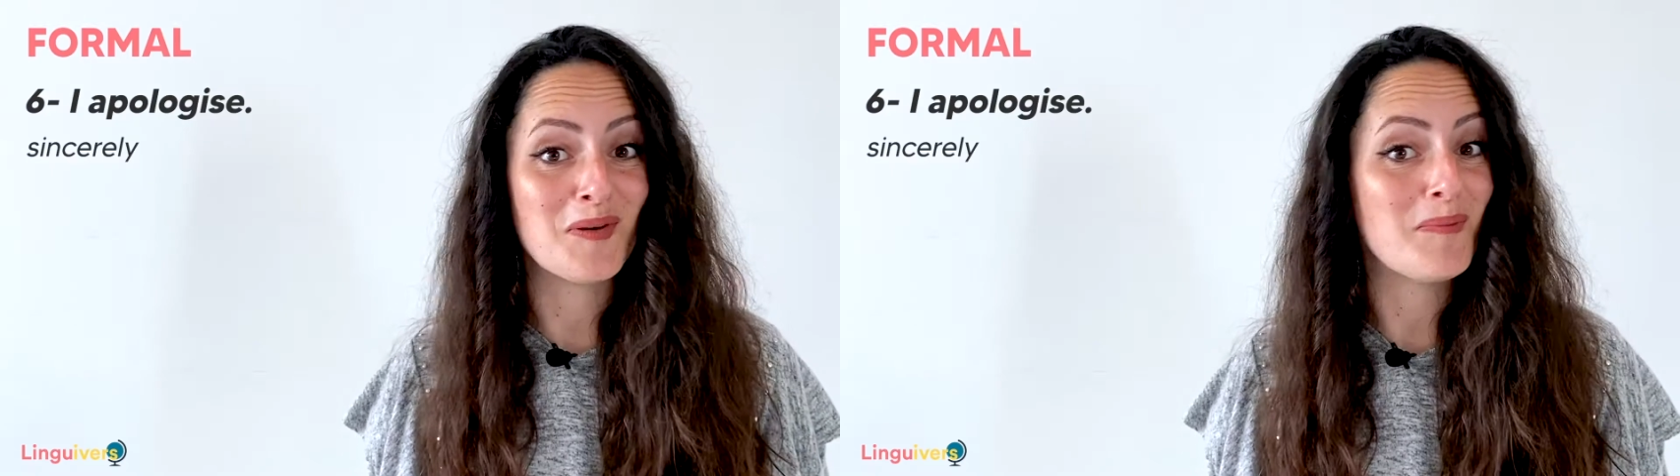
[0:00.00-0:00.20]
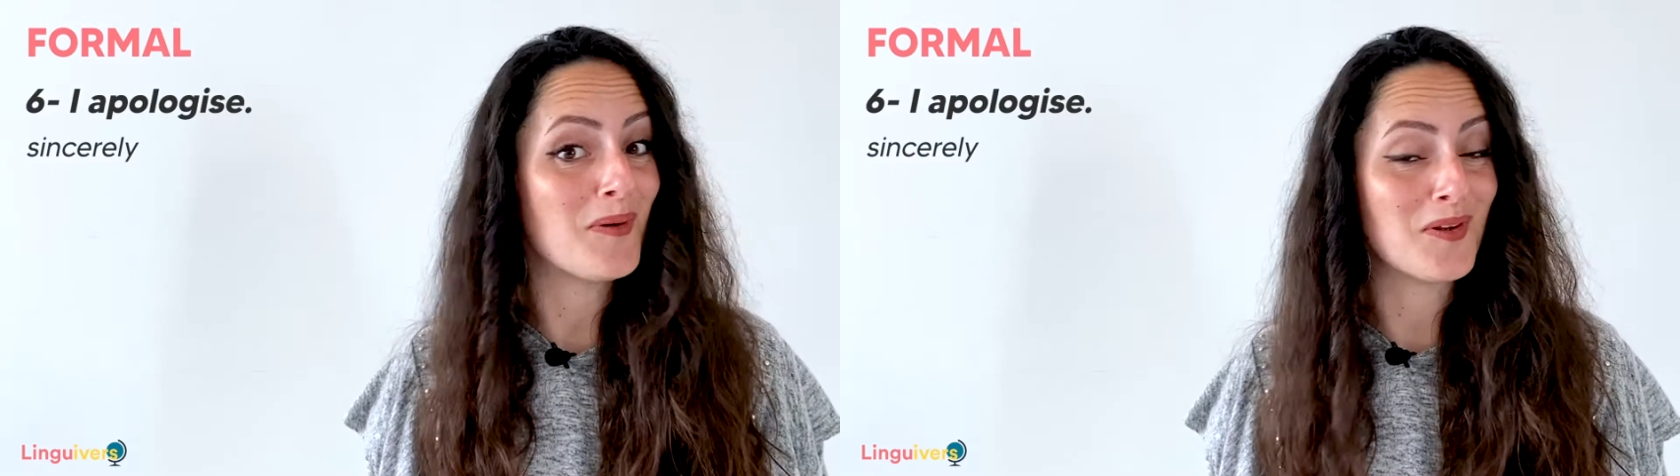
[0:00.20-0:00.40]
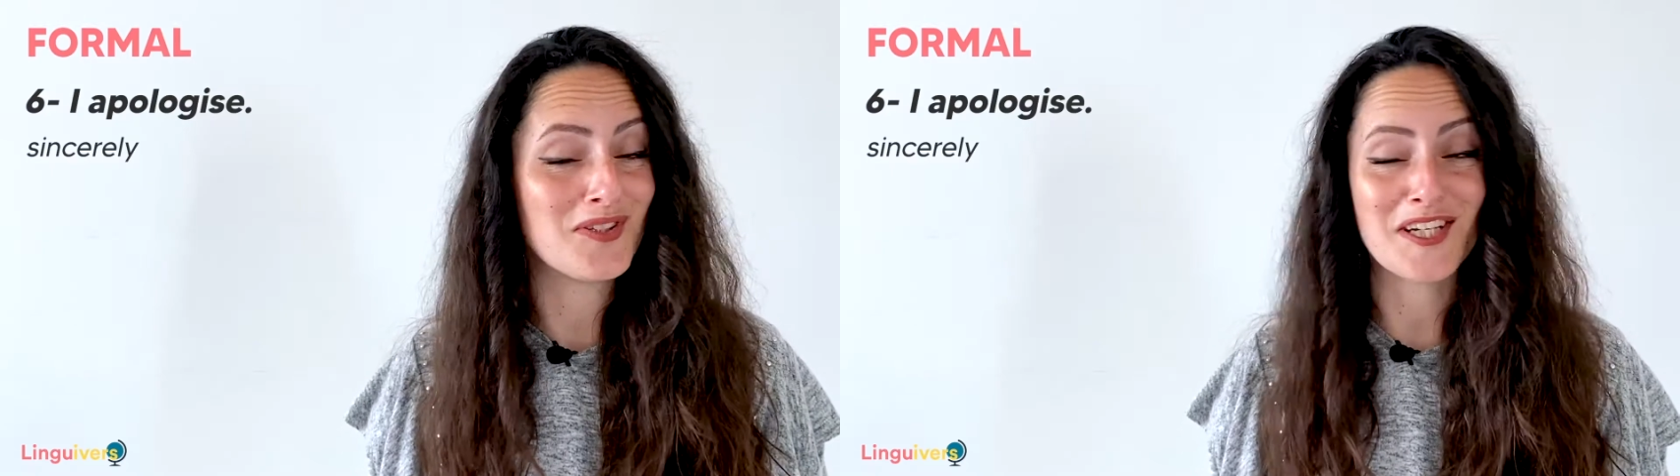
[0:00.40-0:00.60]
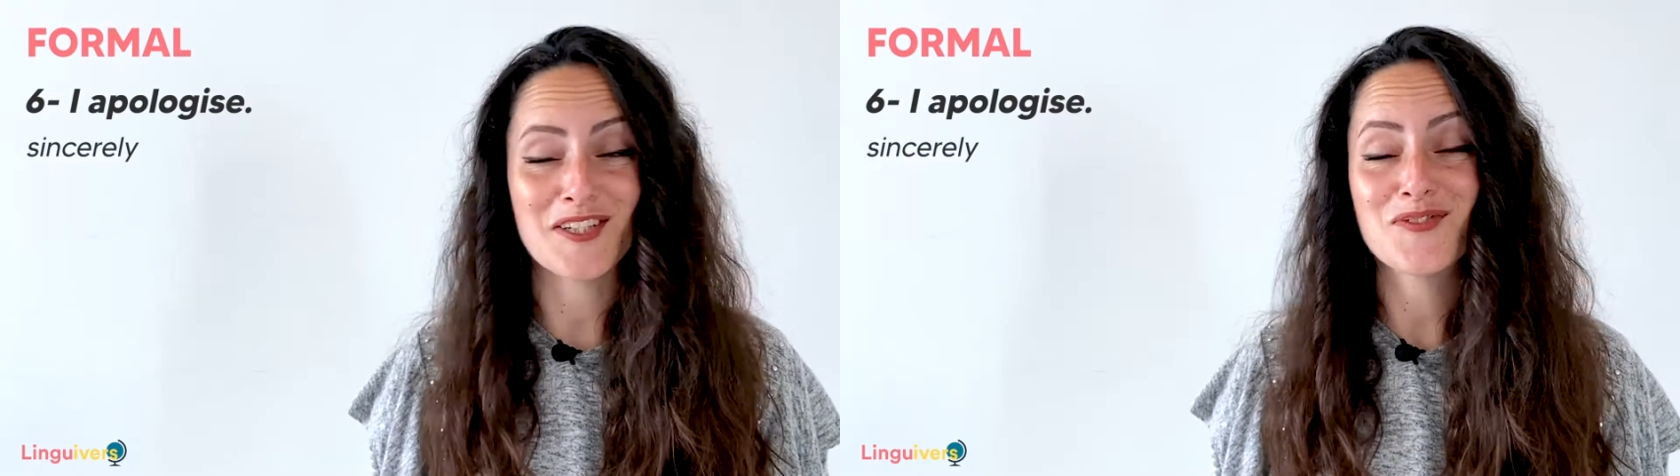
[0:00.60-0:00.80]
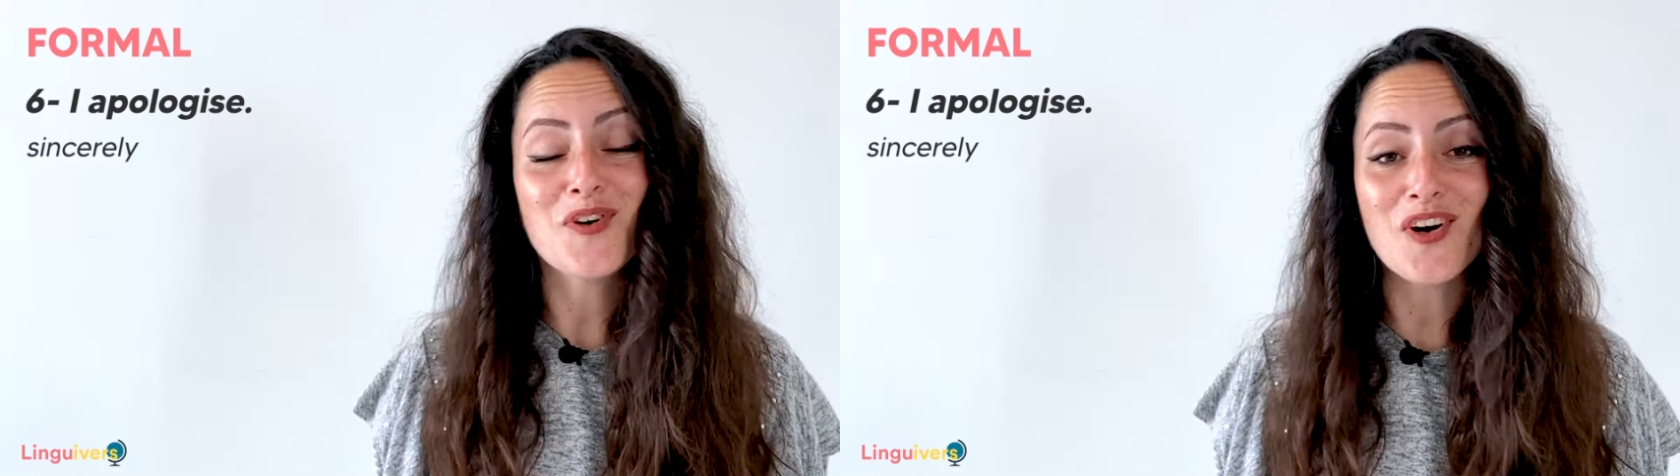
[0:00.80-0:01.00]

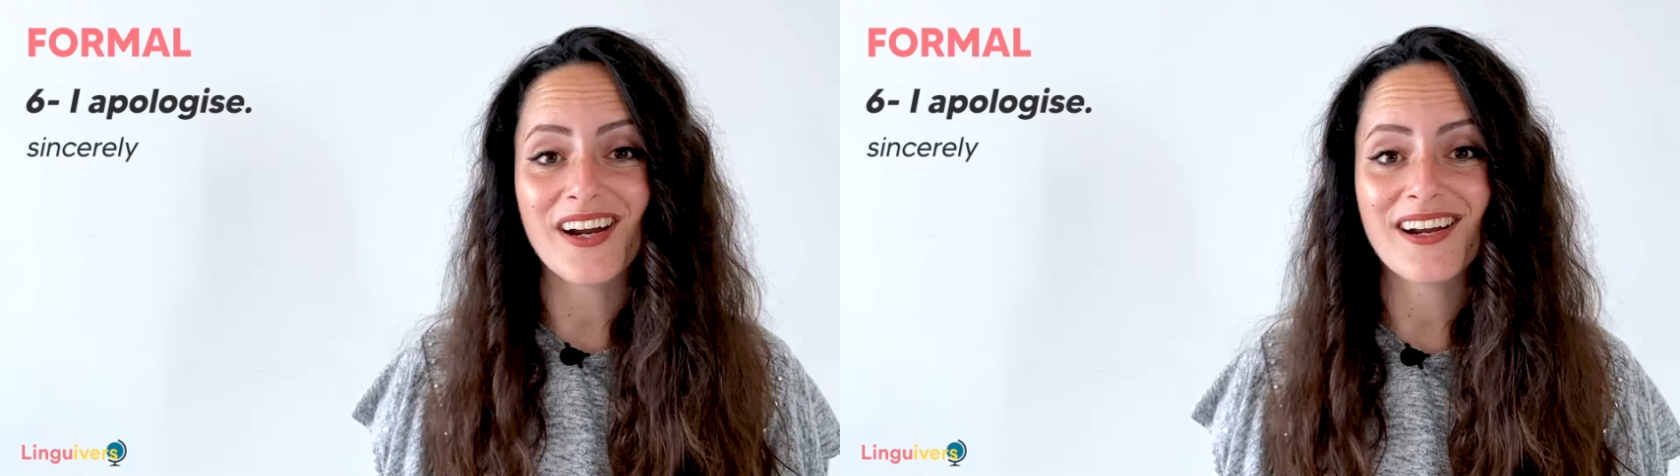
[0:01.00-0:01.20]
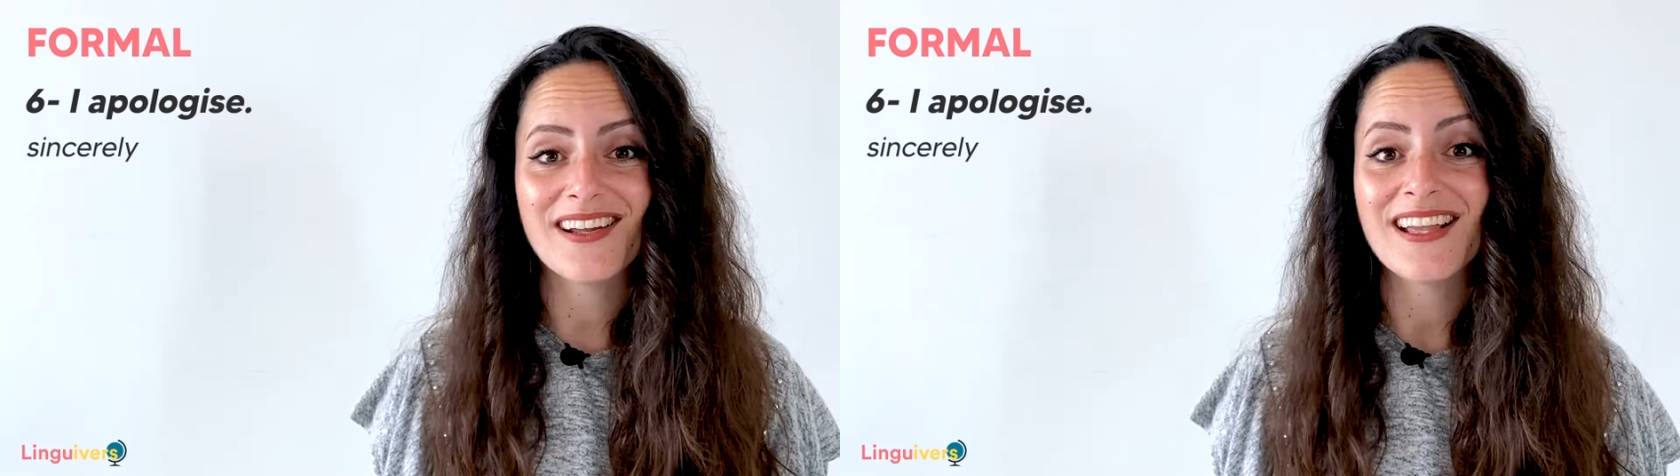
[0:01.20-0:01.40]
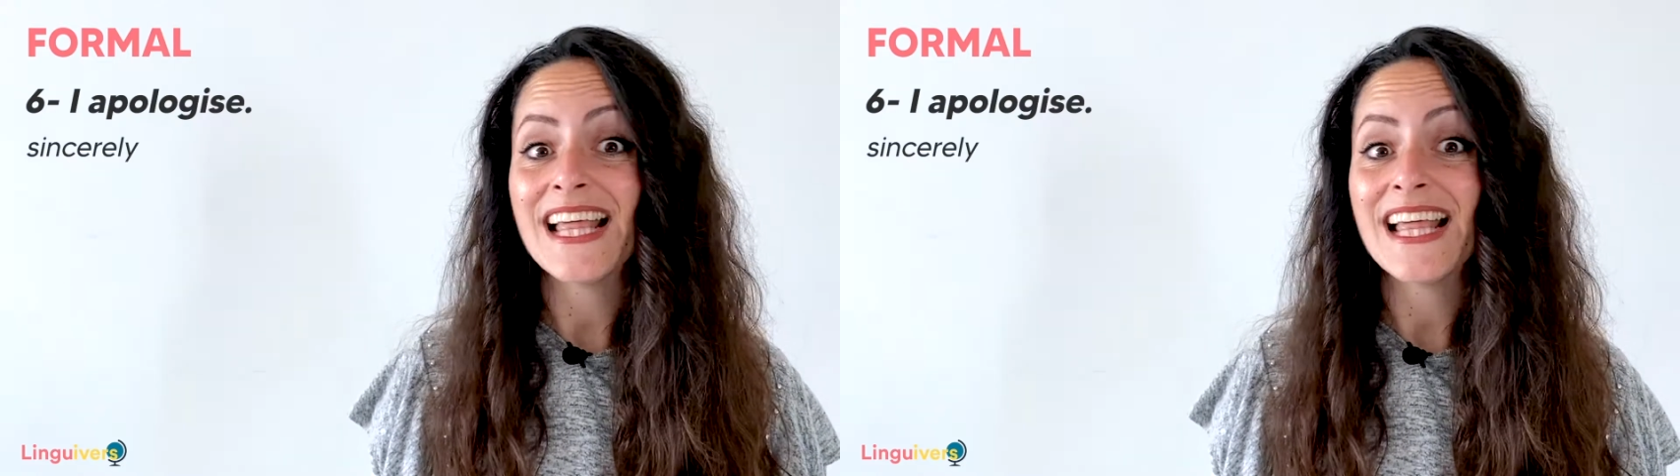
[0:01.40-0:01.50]
apologize for,